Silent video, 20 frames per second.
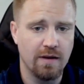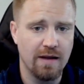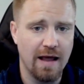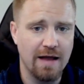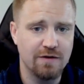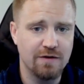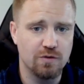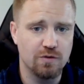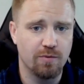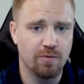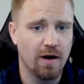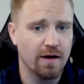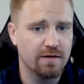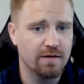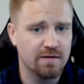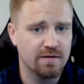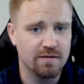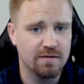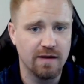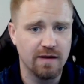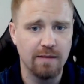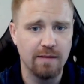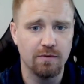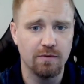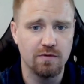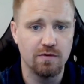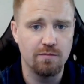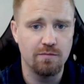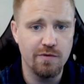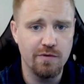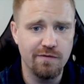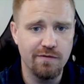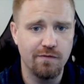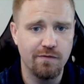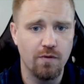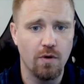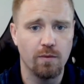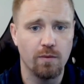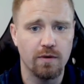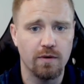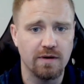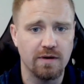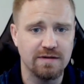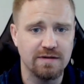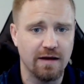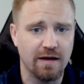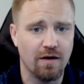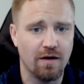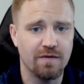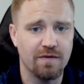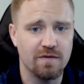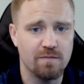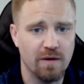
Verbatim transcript: enterprise isn't able to move forward and take on these